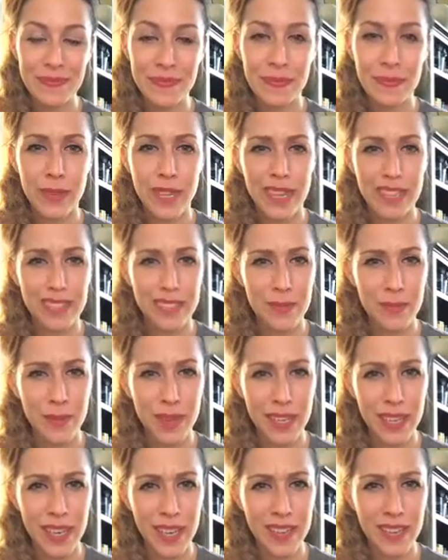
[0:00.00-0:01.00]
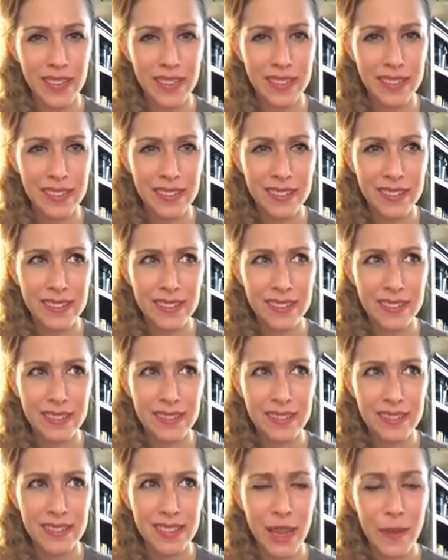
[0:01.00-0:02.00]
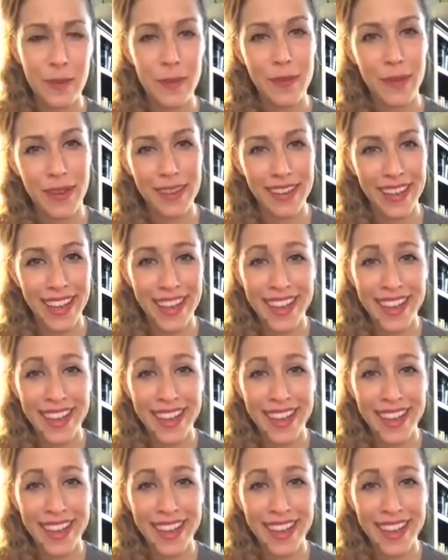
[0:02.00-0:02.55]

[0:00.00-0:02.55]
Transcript: Wait, is it Monday? Happy Monday.